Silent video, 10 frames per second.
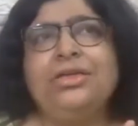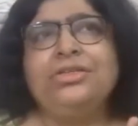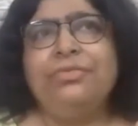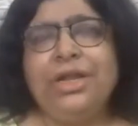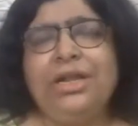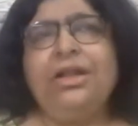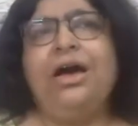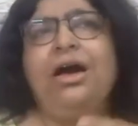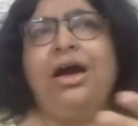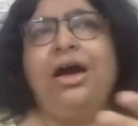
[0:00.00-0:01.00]
when,
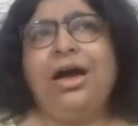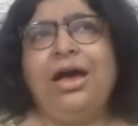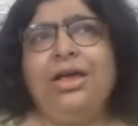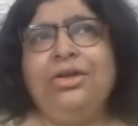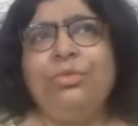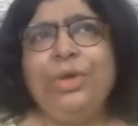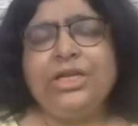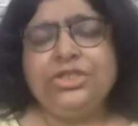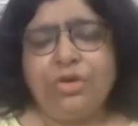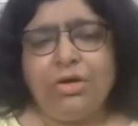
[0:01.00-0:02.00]
we
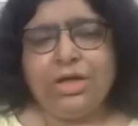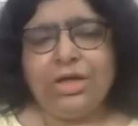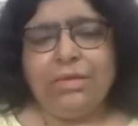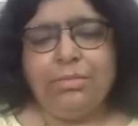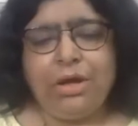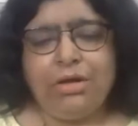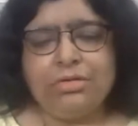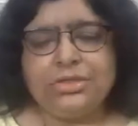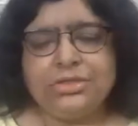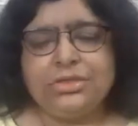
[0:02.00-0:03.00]
are talking
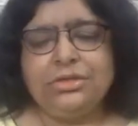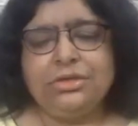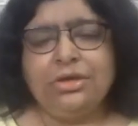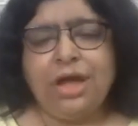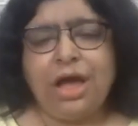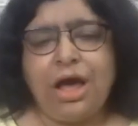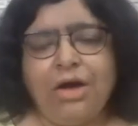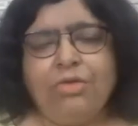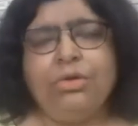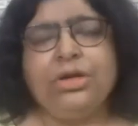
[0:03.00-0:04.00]
about
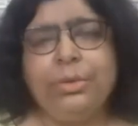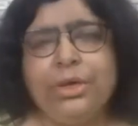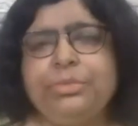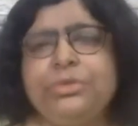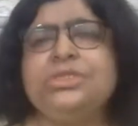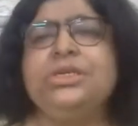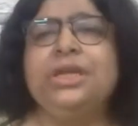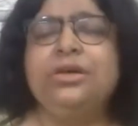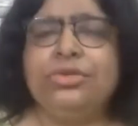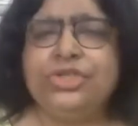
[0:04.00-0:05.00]
how a queer person
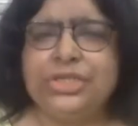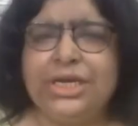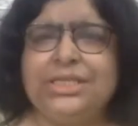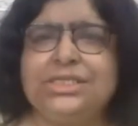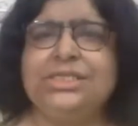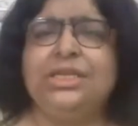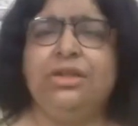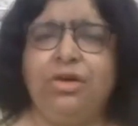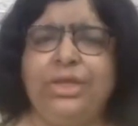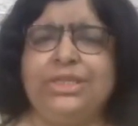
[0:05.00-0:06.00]
negotiates the
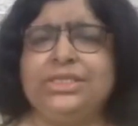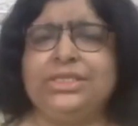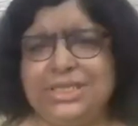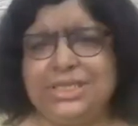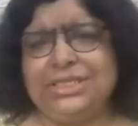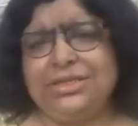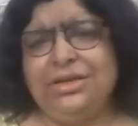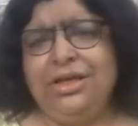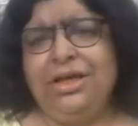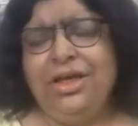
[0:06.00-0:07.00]
law in the state.
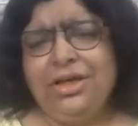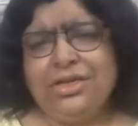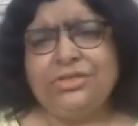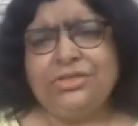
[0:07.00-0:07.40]
So